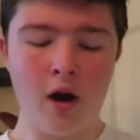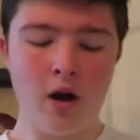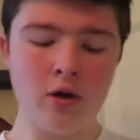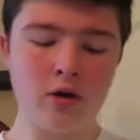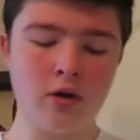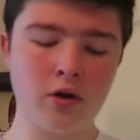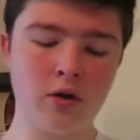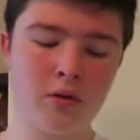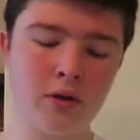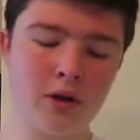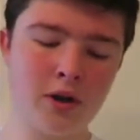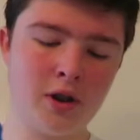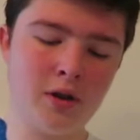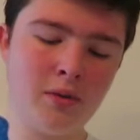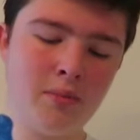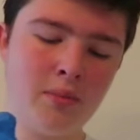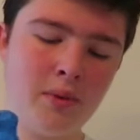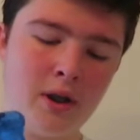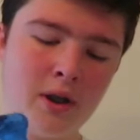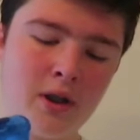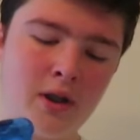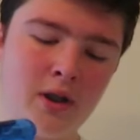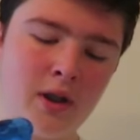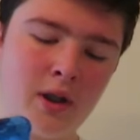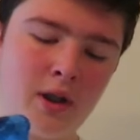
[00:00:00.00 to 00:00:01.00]
So what you
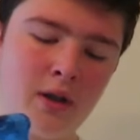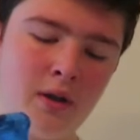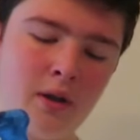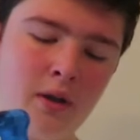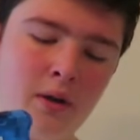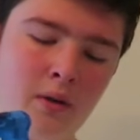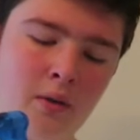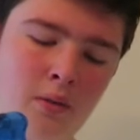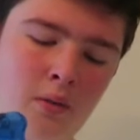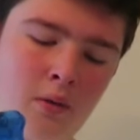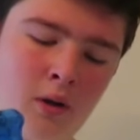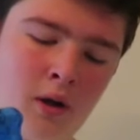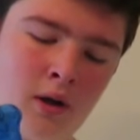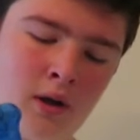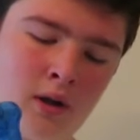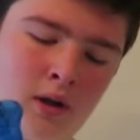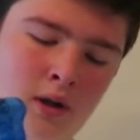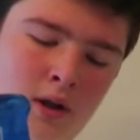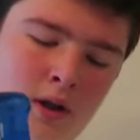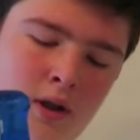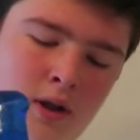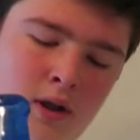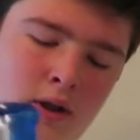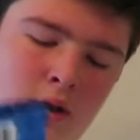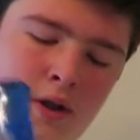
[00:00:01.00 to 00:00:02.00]
basically
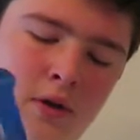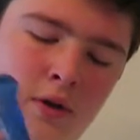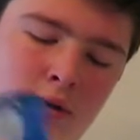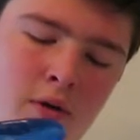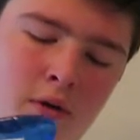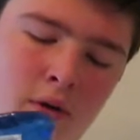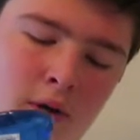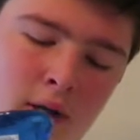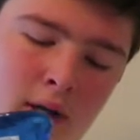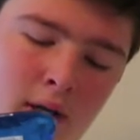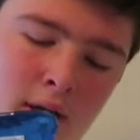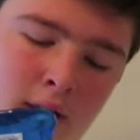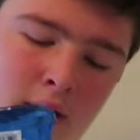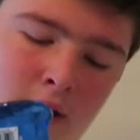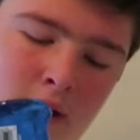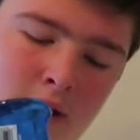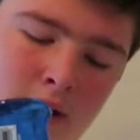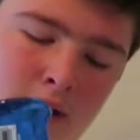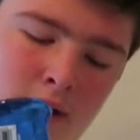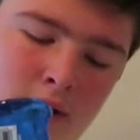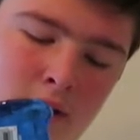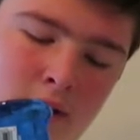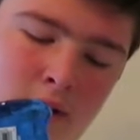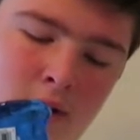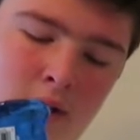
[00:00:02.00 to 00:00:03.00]
want to do
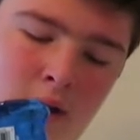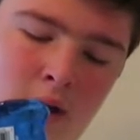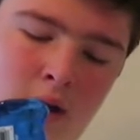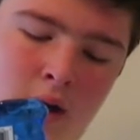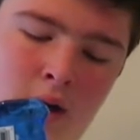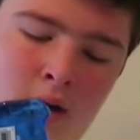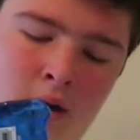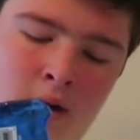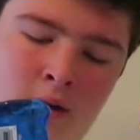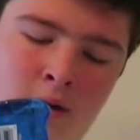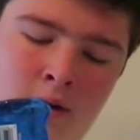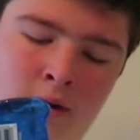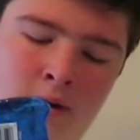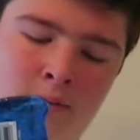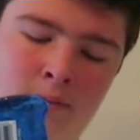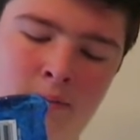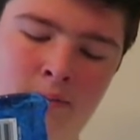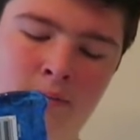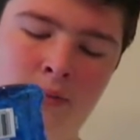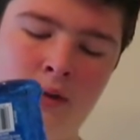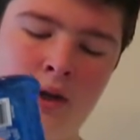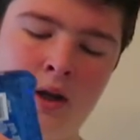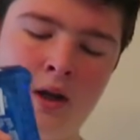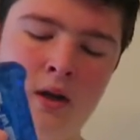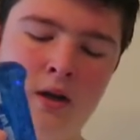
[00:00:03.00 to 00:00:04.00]
is,
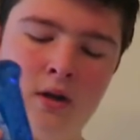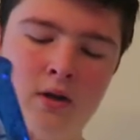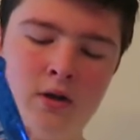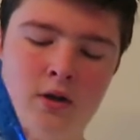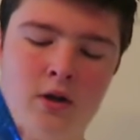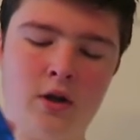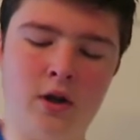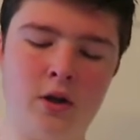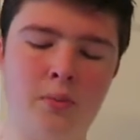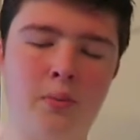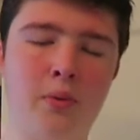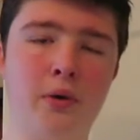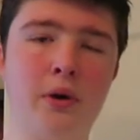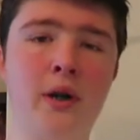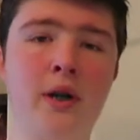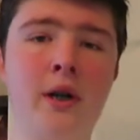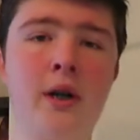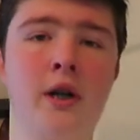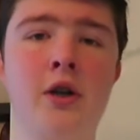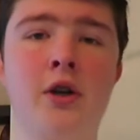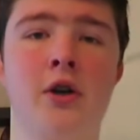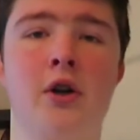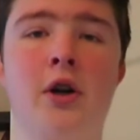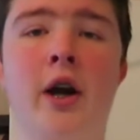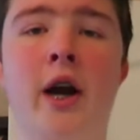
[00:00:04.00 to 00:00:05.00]
um, so you put
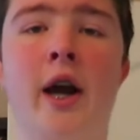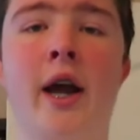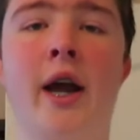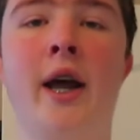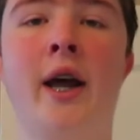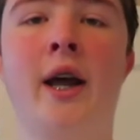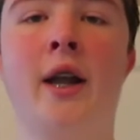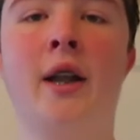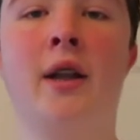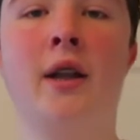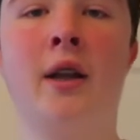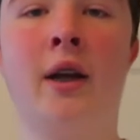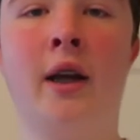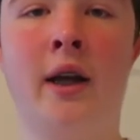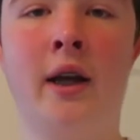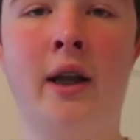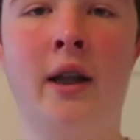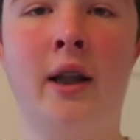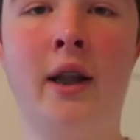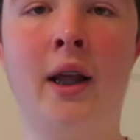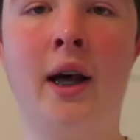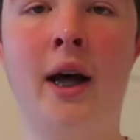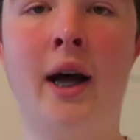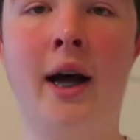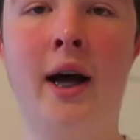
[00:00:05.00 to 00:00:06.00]
it in your hand
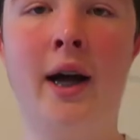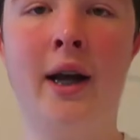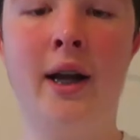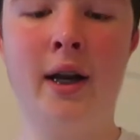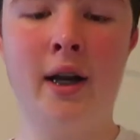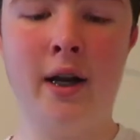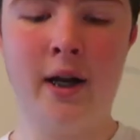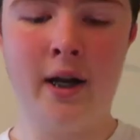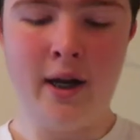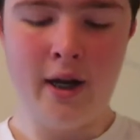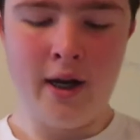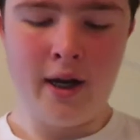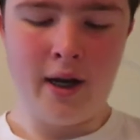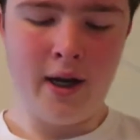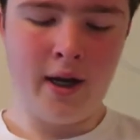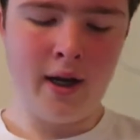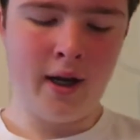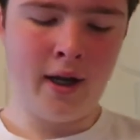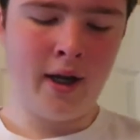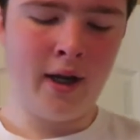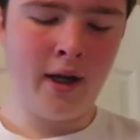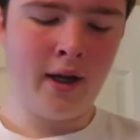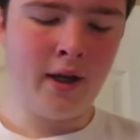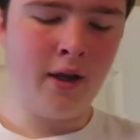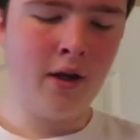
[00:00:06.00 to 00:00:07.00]
like that,
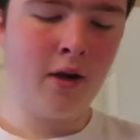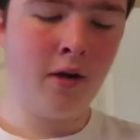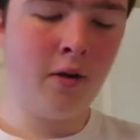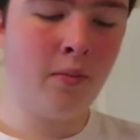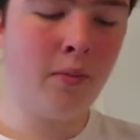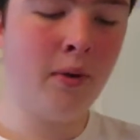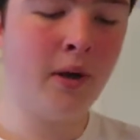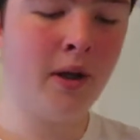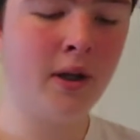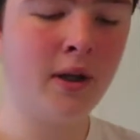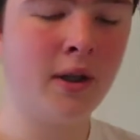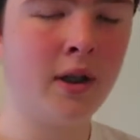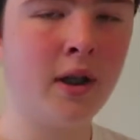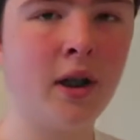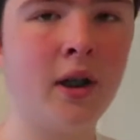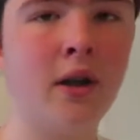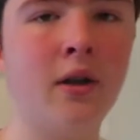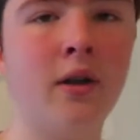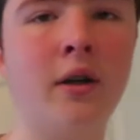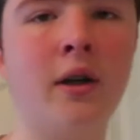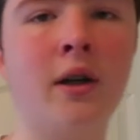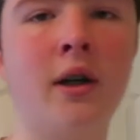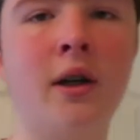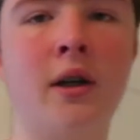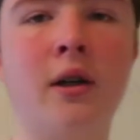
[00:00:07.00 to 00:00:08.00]
and you
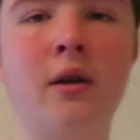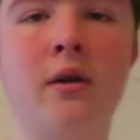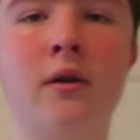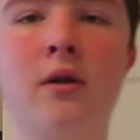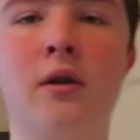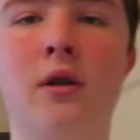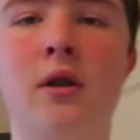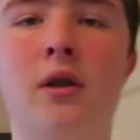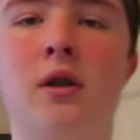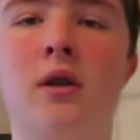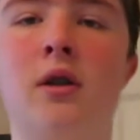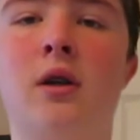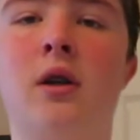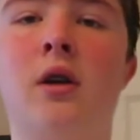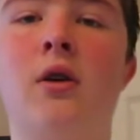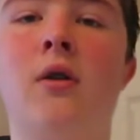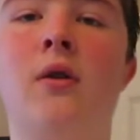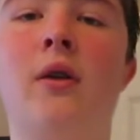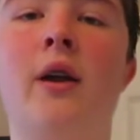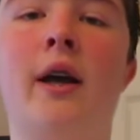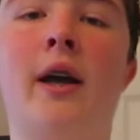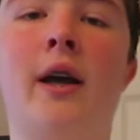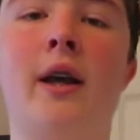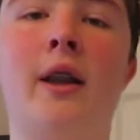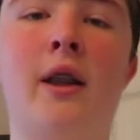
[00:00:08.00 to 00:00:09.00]
basically just
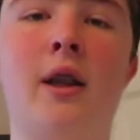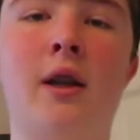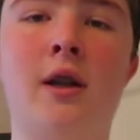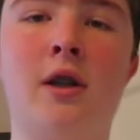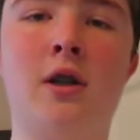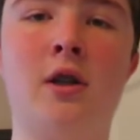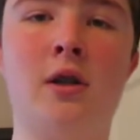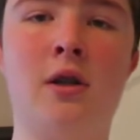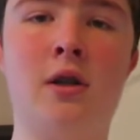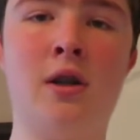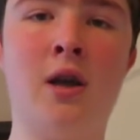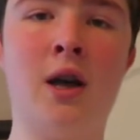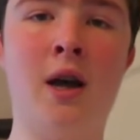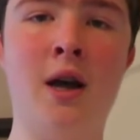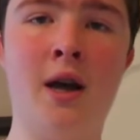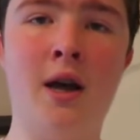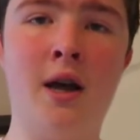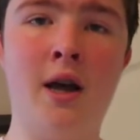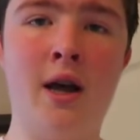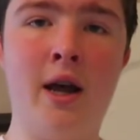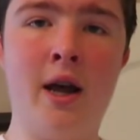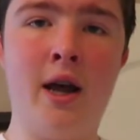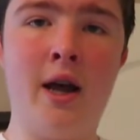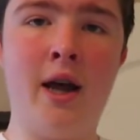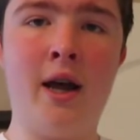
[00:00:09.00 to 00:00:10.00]
go like this
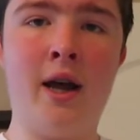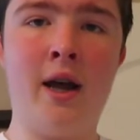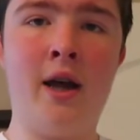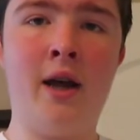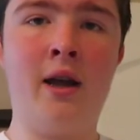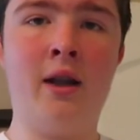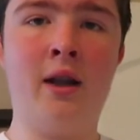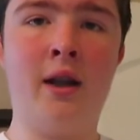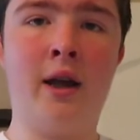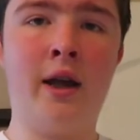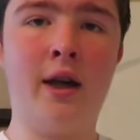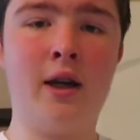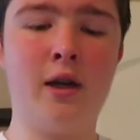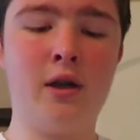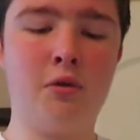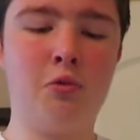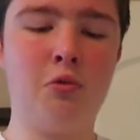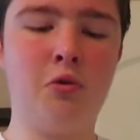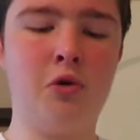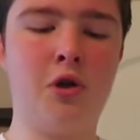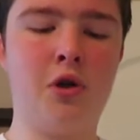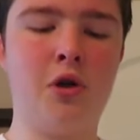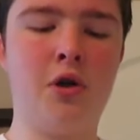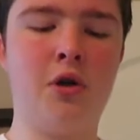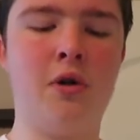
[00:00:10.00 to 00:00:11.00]
and like
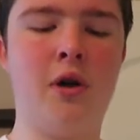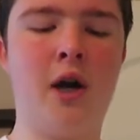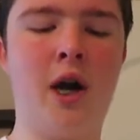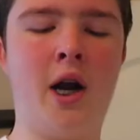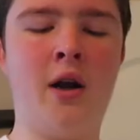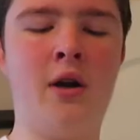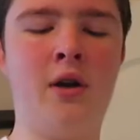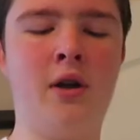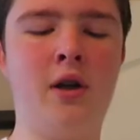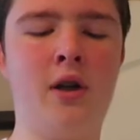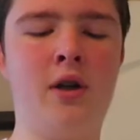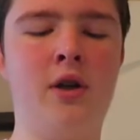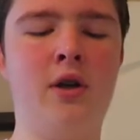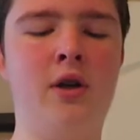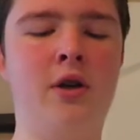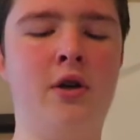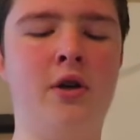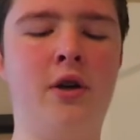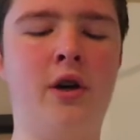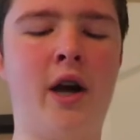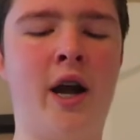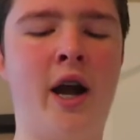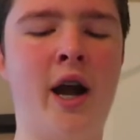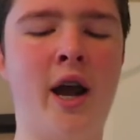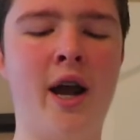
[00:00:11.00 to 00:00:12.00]
swish it around in
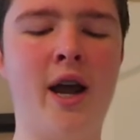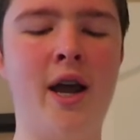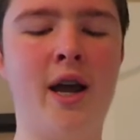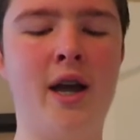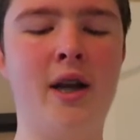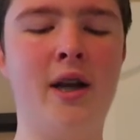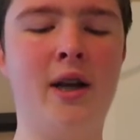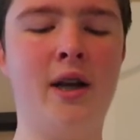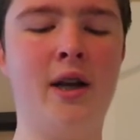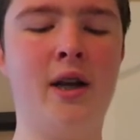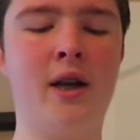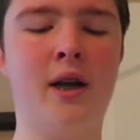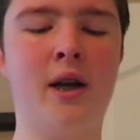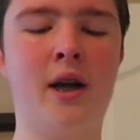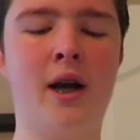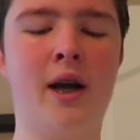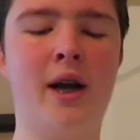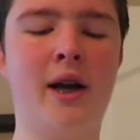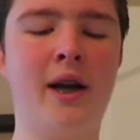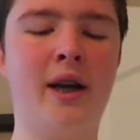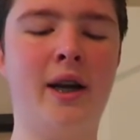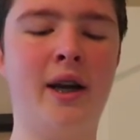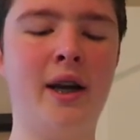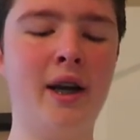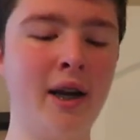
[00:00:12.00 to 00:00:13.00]
your hand
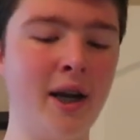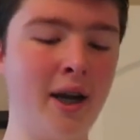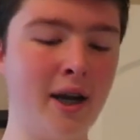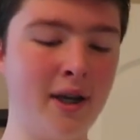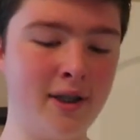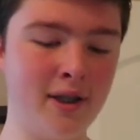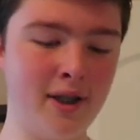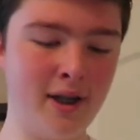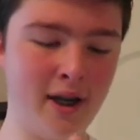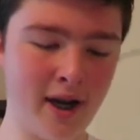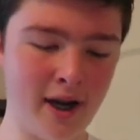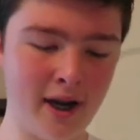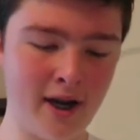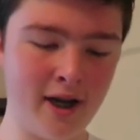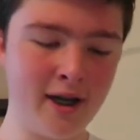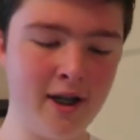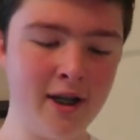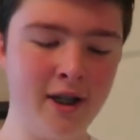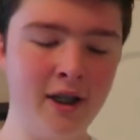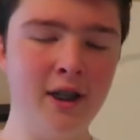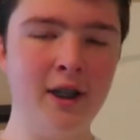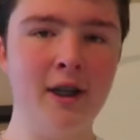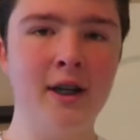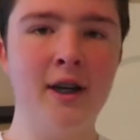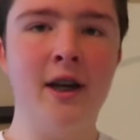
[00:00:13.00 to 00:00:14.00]
I guess yeah
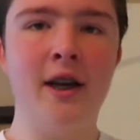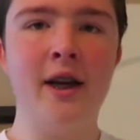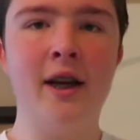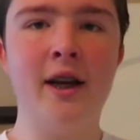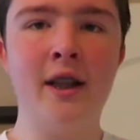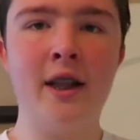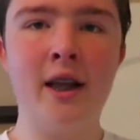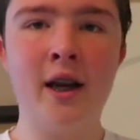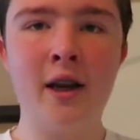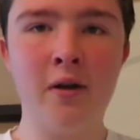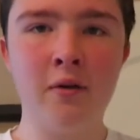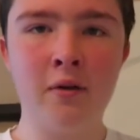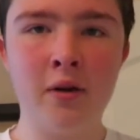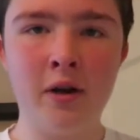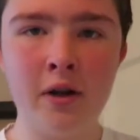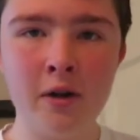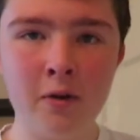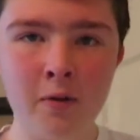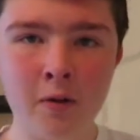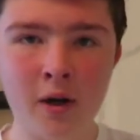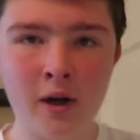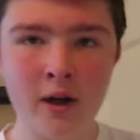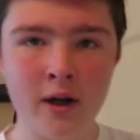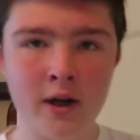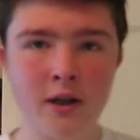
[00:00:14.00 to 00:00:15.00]
and then what
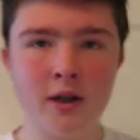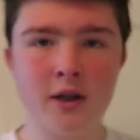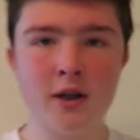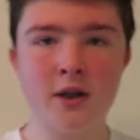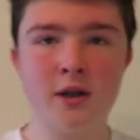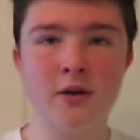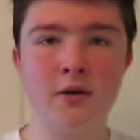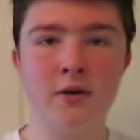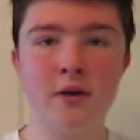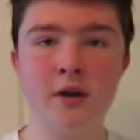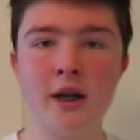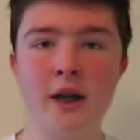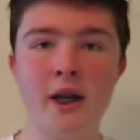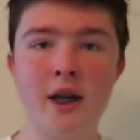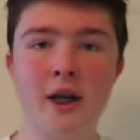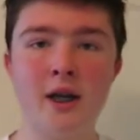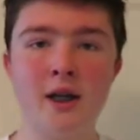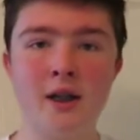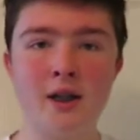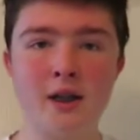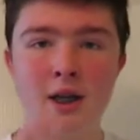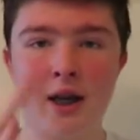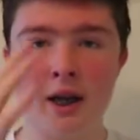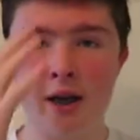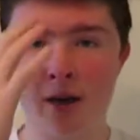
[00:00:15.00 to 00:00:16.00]
you want to do
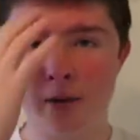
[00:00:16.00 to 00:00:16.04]
is